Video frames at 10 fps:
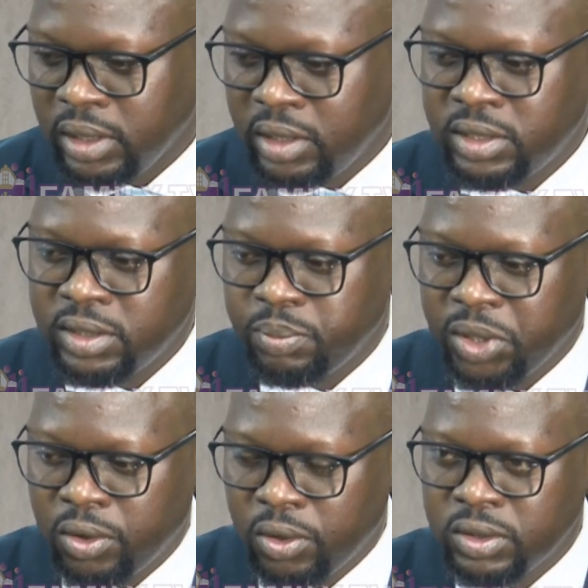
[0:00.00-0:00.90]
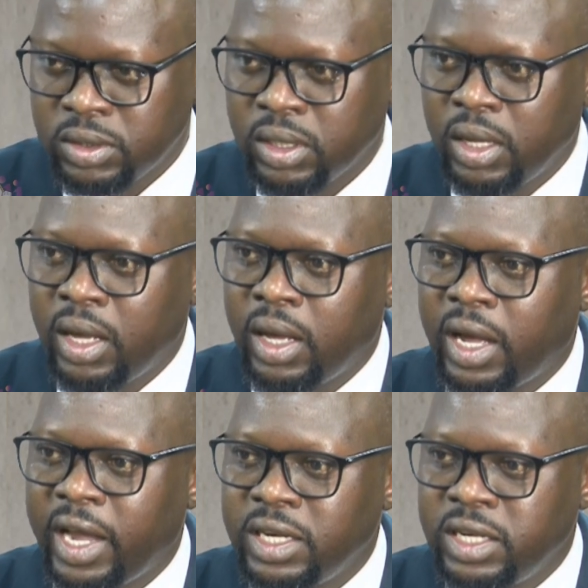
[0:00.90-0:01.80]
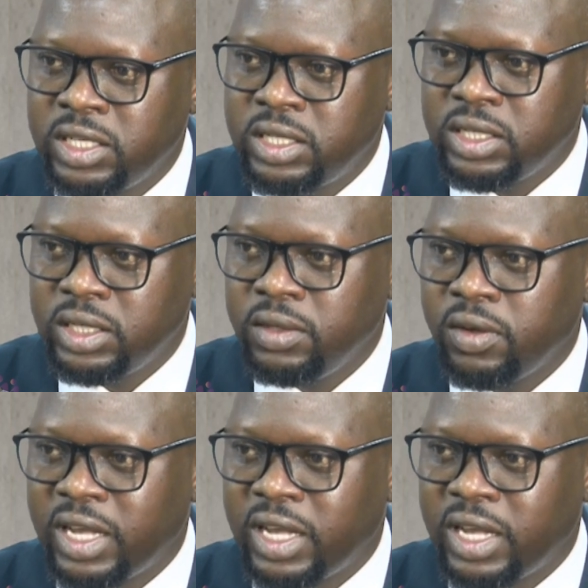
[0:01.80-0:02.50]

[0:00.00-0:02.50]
This is because identity